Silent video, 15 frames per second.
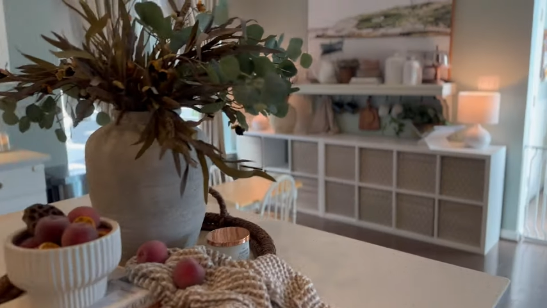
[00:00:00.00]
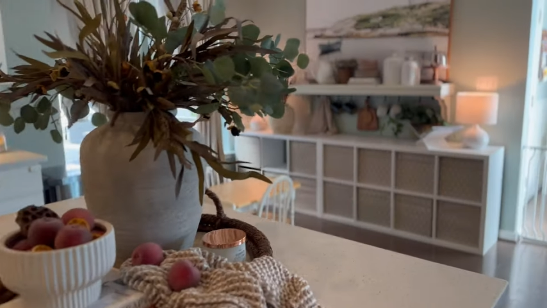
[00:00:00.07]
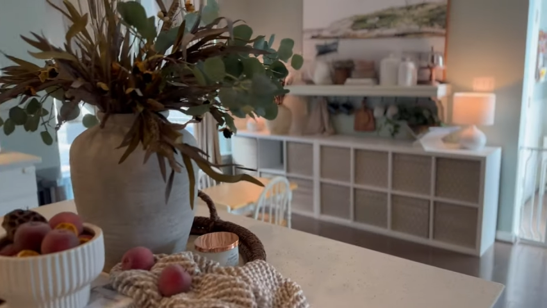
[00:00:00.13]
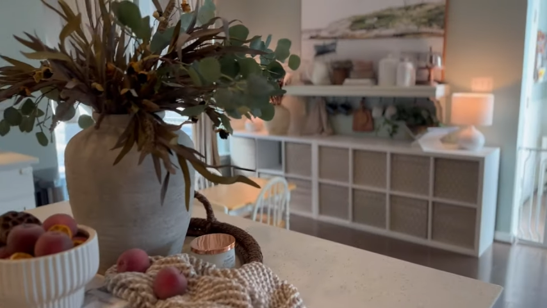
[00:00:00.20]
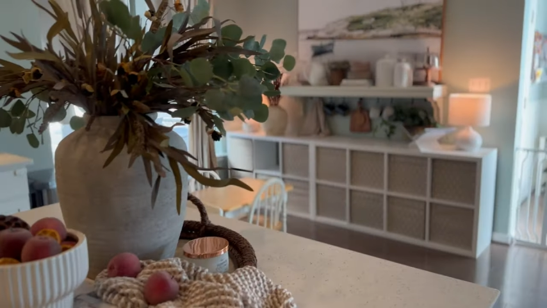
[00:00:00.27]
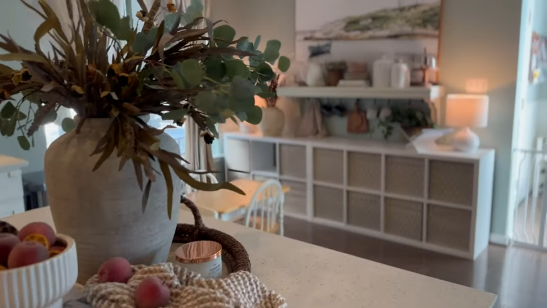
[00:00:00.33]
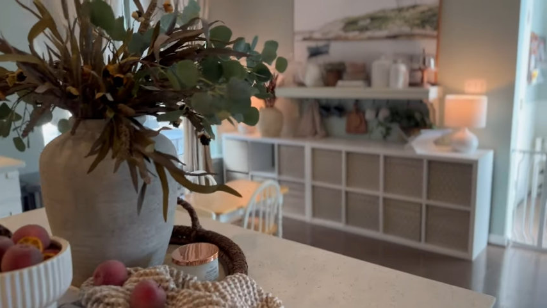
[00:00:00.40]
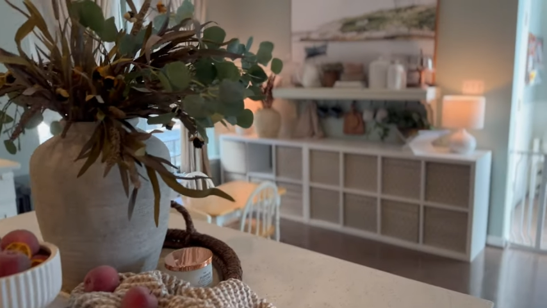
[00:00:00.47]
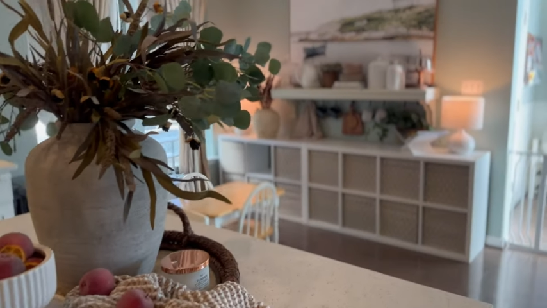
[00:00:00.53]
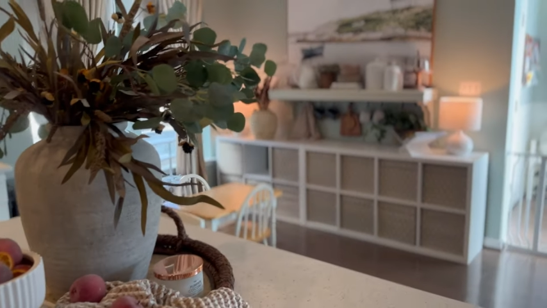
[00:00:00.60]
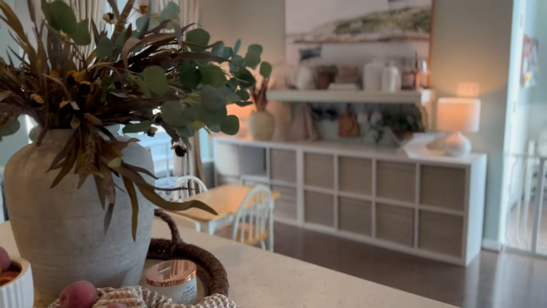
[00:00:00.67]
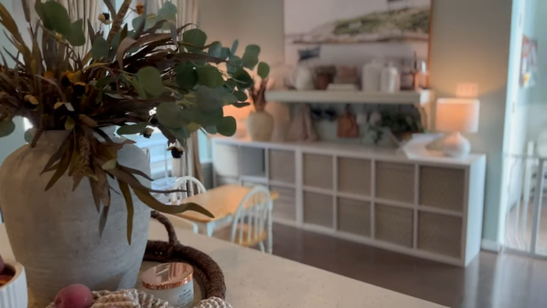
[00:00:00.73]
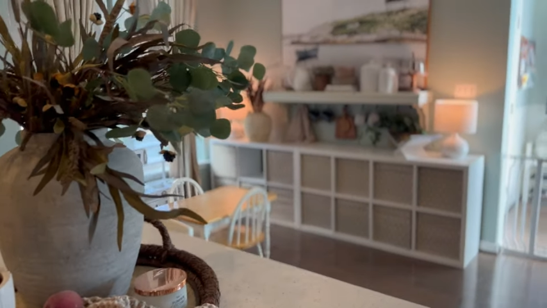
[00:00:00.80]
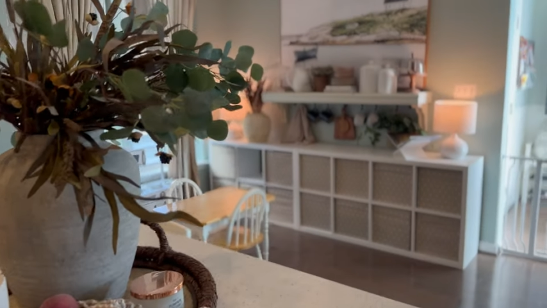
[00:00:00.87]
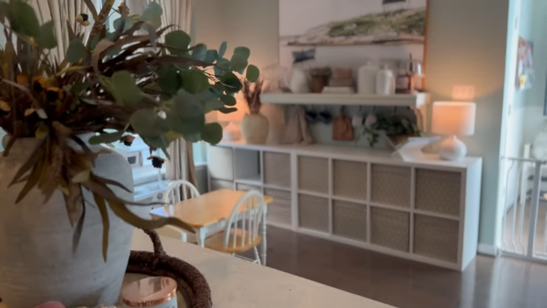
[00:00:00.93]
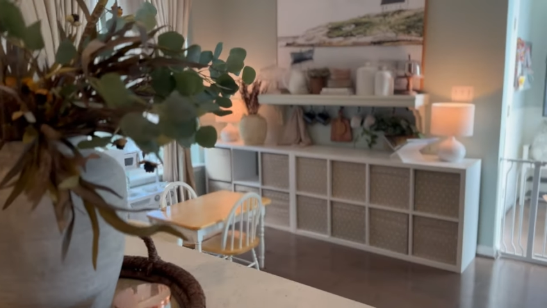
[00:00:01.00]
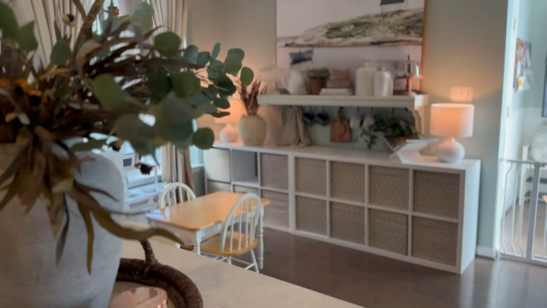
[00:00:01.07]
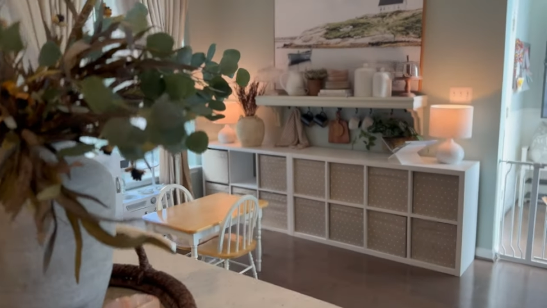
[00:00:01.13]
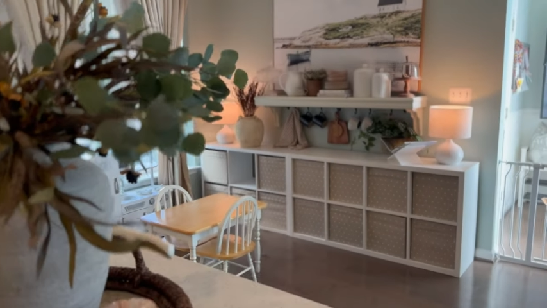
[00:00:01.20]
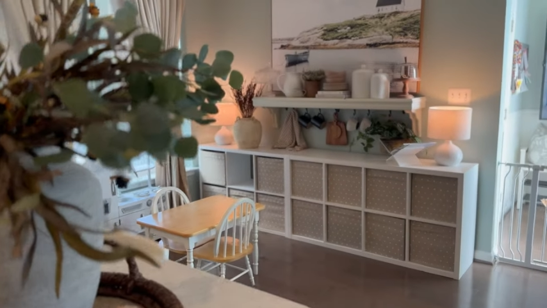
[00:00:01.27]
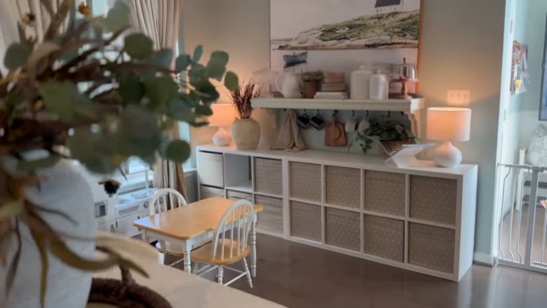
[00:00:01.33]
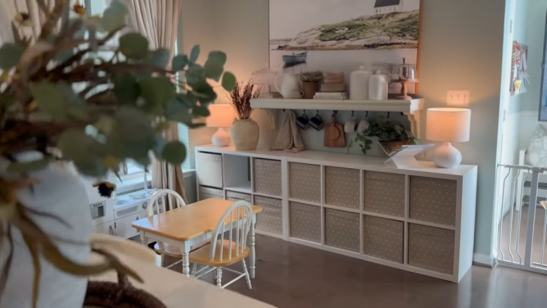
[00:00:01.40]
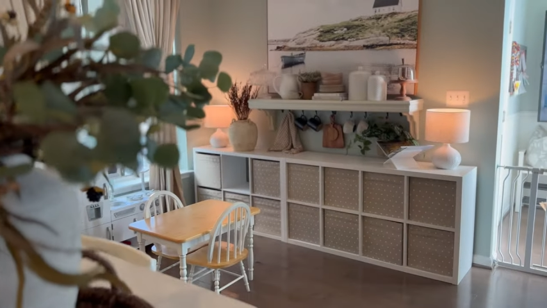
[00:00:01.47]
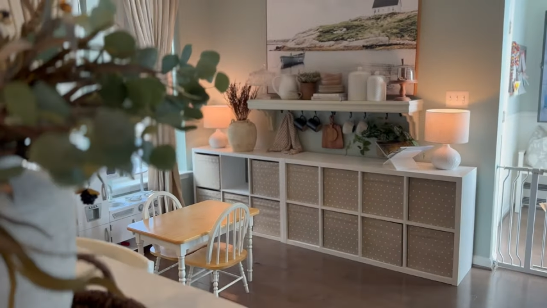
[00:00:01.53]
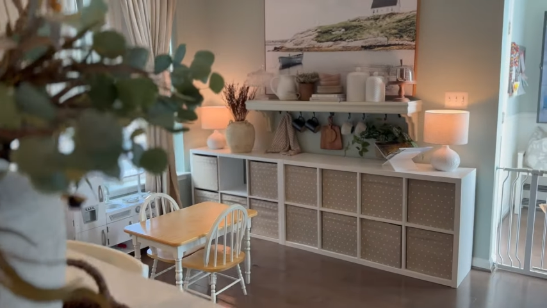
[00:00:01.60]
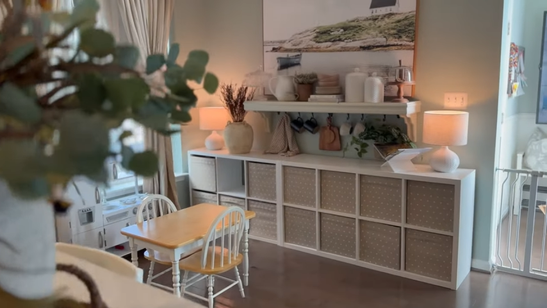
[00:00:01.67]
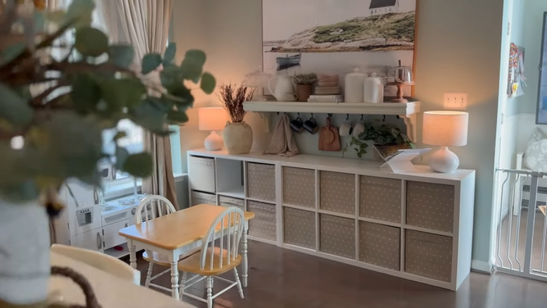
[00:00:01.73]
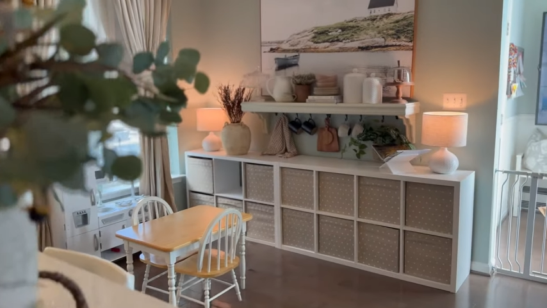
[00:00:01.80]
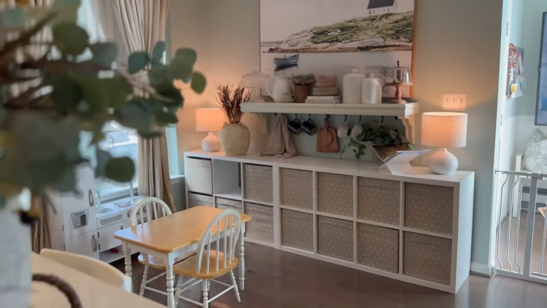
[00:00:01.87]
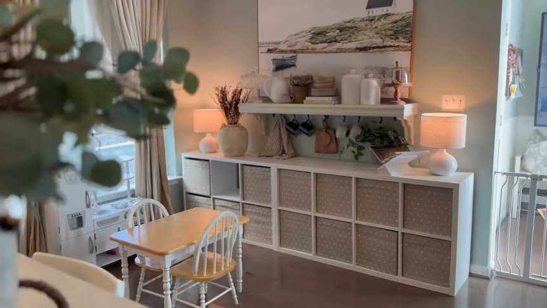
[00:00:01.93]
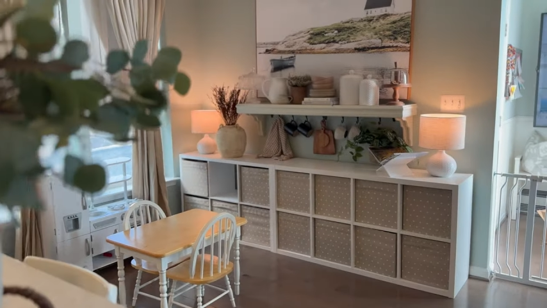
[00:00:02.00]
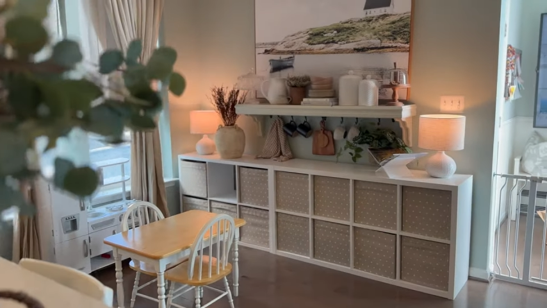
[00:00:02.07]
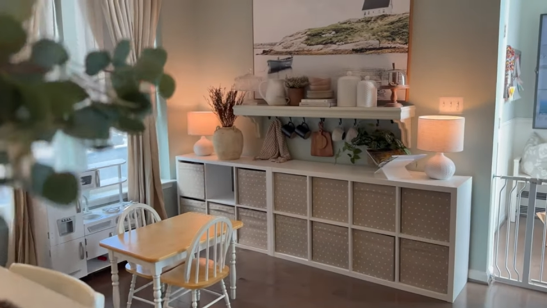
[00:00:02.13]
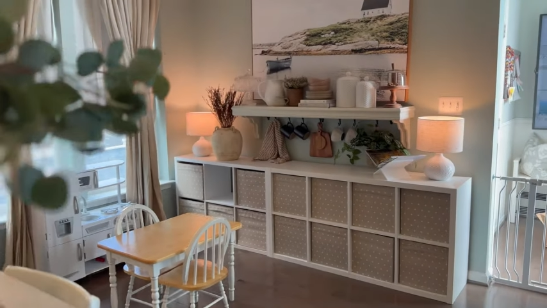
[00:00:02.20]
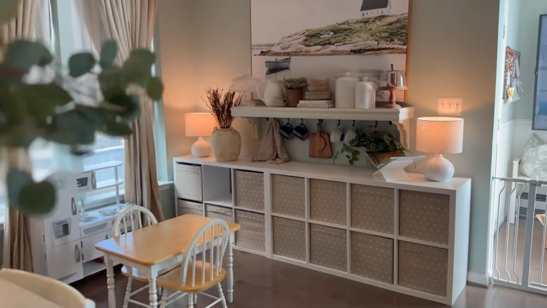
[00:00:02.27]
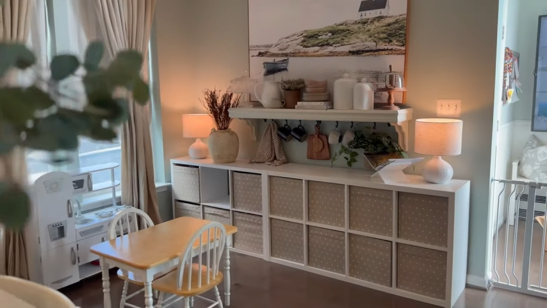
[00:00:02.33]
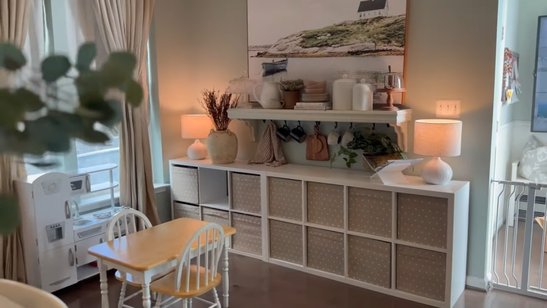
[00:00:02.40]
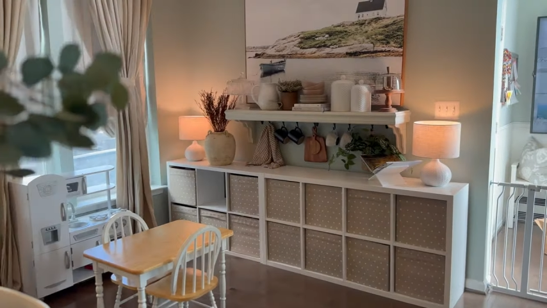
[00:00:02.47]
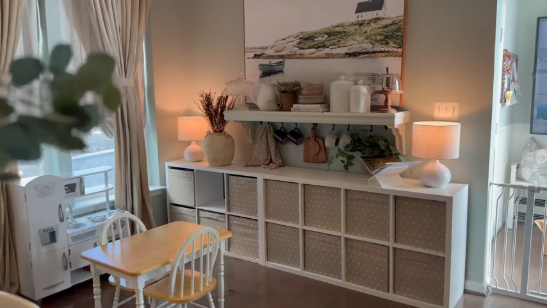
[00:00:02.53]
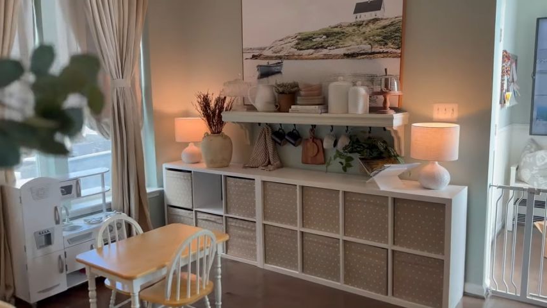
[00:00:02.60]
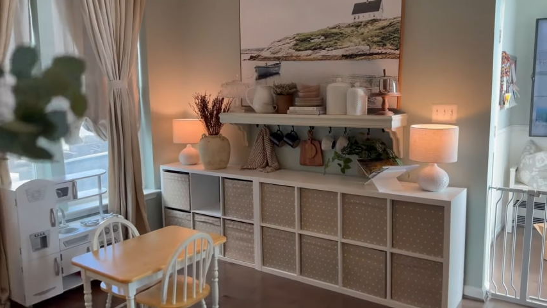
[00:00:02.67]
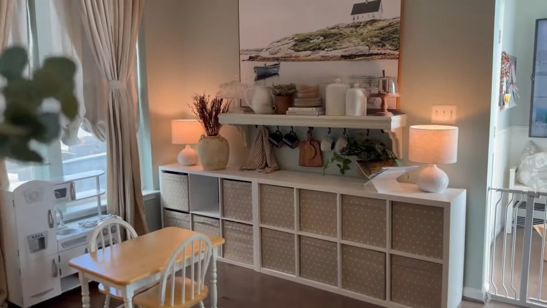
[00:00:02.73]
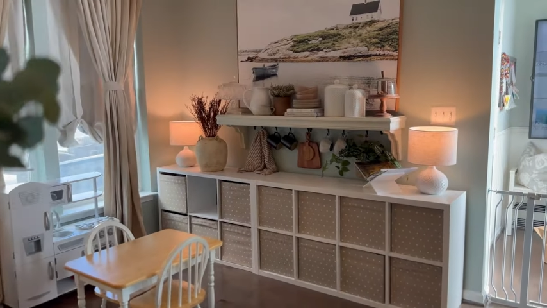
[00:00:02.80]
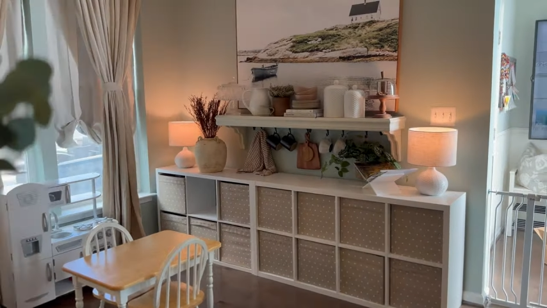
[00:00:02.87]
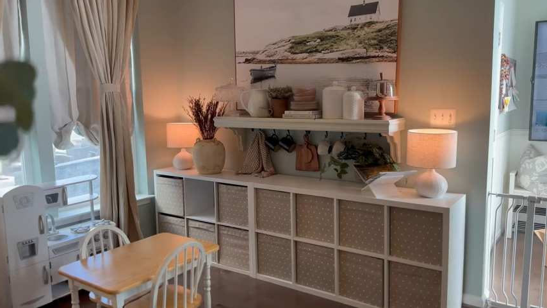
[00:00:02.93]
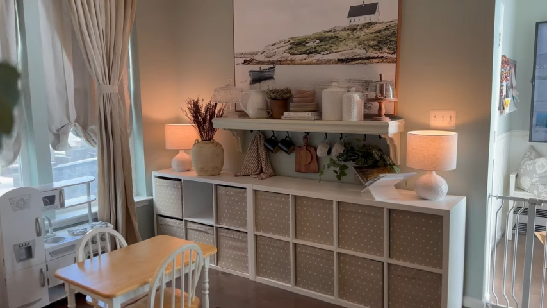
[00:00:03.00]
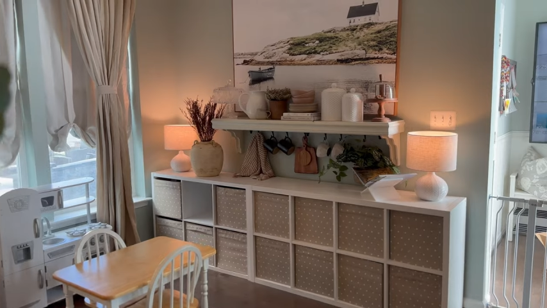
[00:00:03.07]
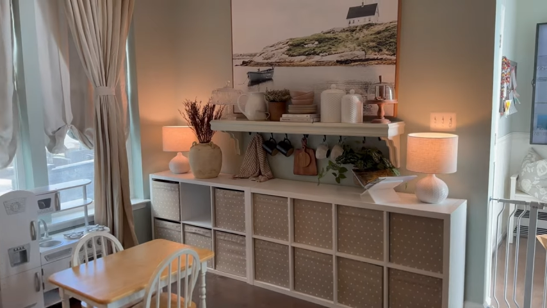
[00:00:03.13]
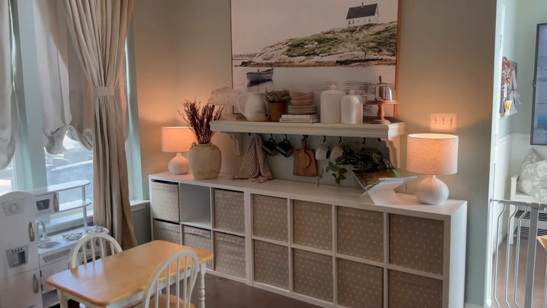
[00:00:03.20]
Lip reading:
No face is visible, so there are no lips to read.